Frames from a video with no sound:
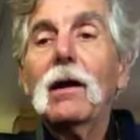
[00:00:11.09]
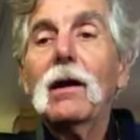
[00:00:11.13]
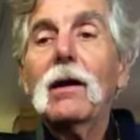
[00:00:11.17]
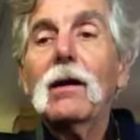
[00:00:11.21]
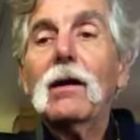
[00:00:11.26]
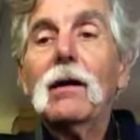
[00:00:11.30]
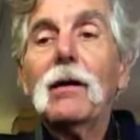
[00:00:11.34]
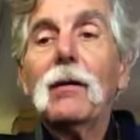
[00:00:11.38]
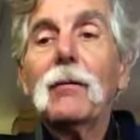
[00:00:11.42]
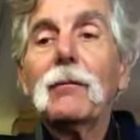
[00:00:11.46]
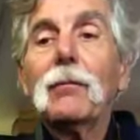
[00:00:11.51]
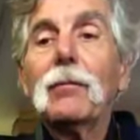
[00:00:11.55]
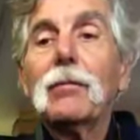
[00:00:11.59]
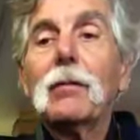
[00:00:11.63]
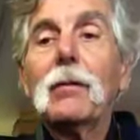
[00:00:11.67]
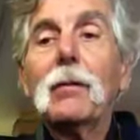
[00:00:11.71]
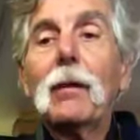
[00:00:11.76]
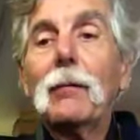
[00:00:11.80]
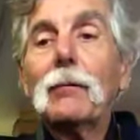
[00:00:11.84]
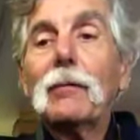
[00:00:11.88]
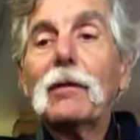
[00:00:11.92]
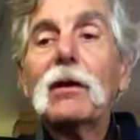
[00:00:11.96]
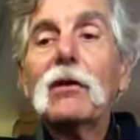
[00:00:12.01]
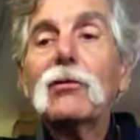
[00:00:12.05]

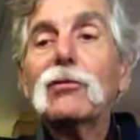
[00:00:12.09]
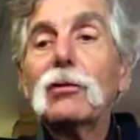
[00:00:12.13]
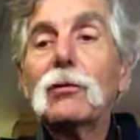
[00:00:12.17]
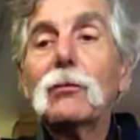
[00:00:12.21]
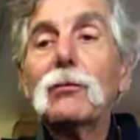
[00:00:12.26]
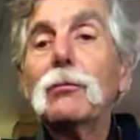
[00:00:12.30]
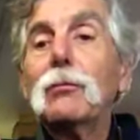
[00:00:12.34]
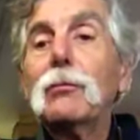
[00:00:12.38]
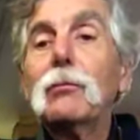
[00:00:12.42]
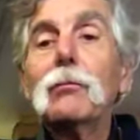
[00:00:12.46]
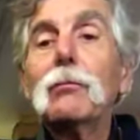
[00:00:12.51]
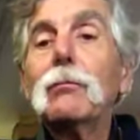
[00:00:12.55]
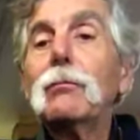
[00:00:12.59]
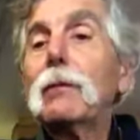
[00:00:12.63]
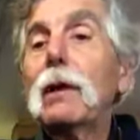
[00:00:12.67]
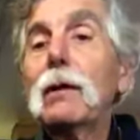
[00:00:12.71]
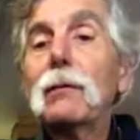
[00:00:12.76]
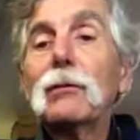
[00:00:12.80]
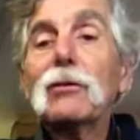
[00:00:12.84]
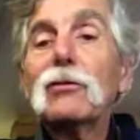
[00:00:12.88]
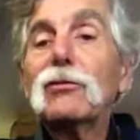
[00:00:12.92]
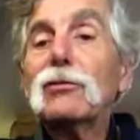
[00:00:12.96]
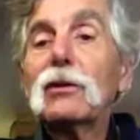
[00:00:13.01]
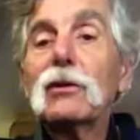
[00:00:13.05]
I'm guessing
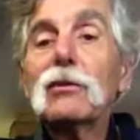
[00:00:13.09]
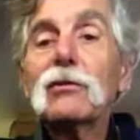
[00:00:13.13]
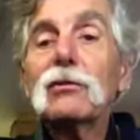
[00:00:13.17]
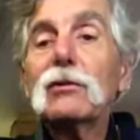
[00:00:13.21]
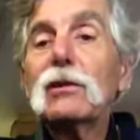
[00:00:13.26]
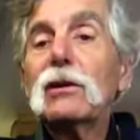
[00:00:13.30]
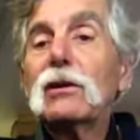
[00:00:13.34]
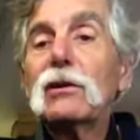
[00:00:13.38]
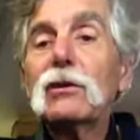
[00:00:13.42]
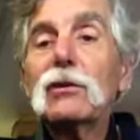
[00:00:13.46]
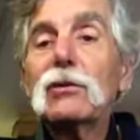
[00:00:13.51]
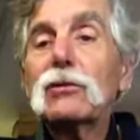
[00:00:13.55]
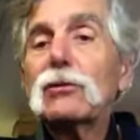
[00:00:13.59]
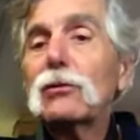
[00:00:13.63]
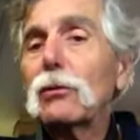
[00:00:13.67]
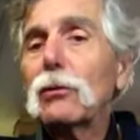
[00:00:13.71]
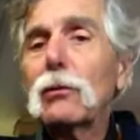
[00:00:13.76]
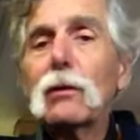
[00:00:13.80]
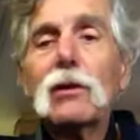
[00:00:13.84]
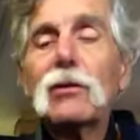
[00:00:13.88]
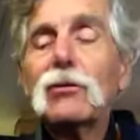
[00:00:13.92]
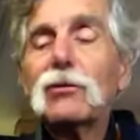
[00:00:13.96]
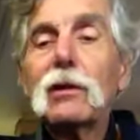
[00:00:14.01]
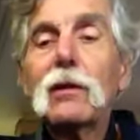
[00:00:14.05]
maybe 60s,
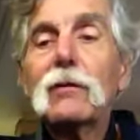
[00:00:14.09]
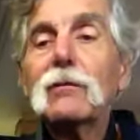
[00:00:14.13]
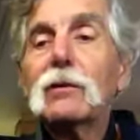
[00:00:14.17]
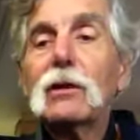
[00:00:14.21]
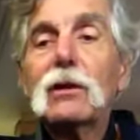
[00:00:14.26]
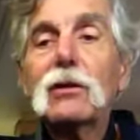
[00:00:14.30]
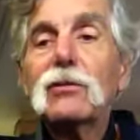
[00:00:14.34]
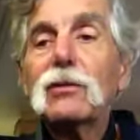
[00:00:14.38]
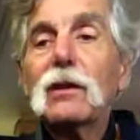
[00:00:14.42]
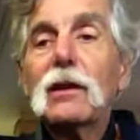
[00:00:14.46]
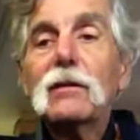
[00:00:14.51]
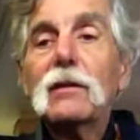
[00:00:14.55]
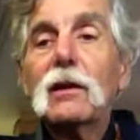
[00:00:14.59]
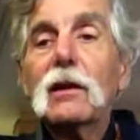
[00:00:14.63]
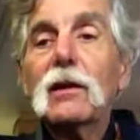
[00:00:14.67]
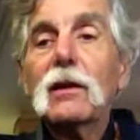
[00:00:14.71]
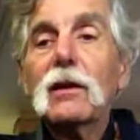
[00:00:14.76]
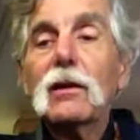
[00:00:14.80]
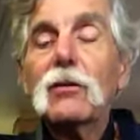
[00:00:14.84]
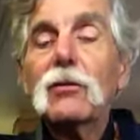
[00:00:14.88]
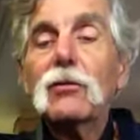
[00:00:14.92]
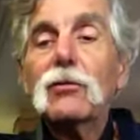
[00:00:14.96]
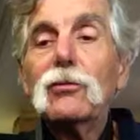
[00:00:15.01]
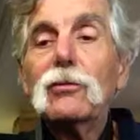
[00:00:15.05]
early 70s at the
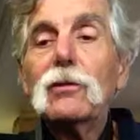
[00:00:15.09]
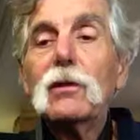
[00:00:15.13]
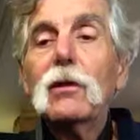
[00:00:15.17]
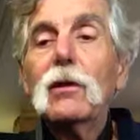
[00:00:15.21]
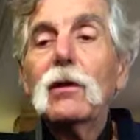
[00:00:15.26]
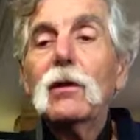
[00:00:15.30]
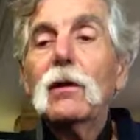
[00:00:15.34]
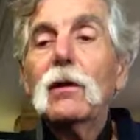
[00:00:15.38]
latest,